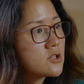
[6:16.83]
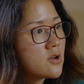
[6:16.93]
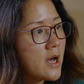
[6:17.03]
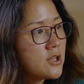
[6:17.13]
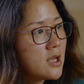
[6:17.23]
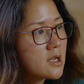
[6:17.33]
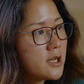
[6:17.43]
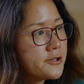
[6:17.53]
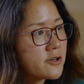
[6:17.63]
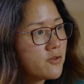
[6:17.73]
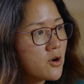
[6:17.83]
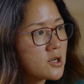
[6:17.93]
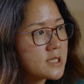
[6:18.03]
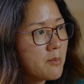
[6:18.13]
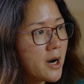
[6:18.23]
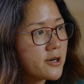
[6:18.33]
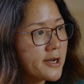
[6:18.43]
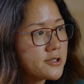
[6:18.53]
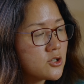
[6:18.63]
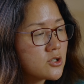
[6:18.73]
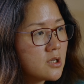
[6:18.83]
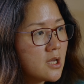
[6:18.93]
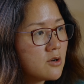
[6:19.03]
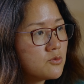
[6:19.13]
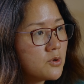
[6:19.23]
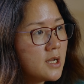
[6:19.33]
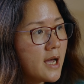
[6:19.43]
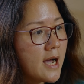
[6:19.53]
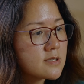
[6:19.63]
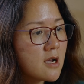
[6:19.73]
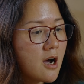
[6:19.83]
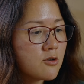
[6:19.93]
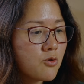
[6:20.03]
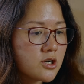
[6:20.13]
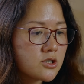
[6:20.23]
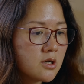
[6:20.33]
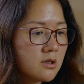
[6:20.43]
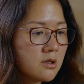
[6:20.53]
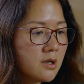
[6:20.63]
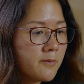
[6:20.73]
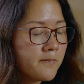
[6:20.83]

So I think laser focus on prioritization and really ask hard question.